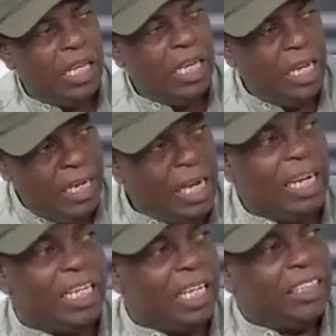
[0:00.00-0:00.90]
In
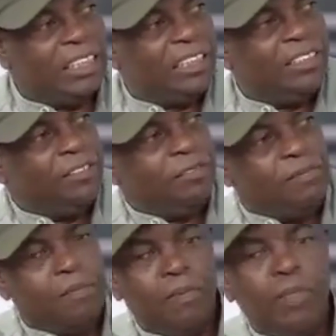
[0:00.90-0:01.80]
any case,
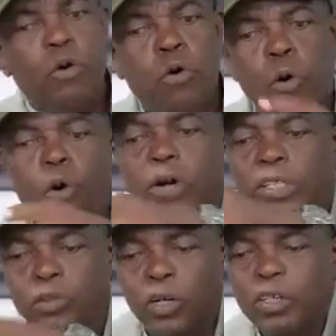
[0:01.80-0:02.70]
who
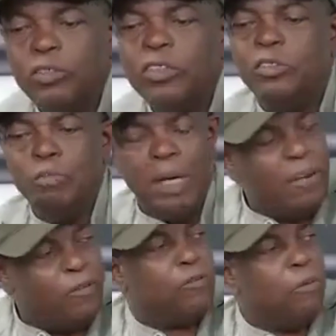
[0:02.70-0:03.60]
is going to
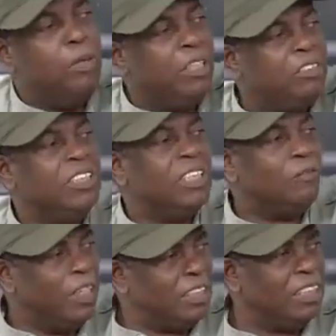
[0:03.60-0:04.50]
benefit from military
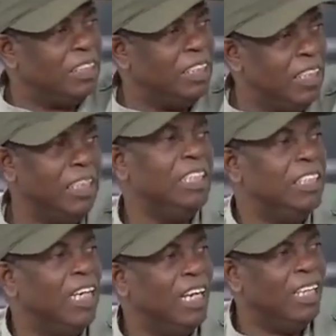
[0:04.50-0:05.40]
intervention in
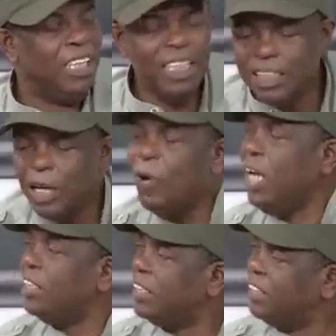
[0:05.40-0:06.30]
Niger? It's the
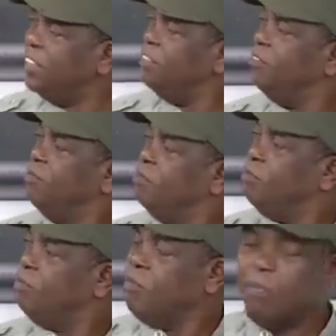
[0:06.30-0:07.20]
West.
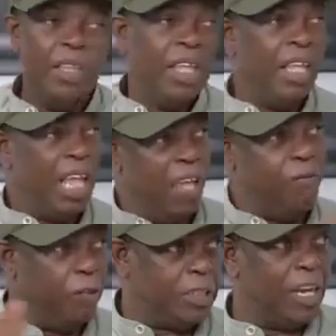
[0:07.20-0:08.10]

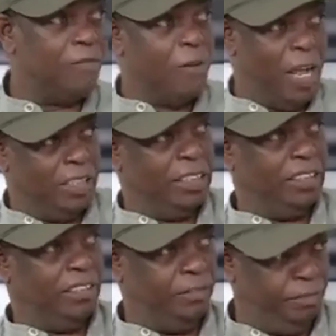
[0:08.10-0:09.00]
If you take
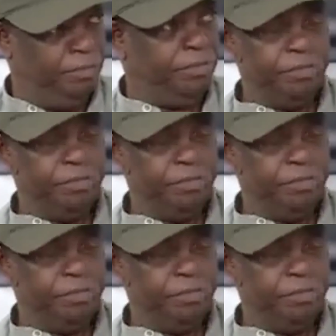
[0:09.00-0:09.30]
France, one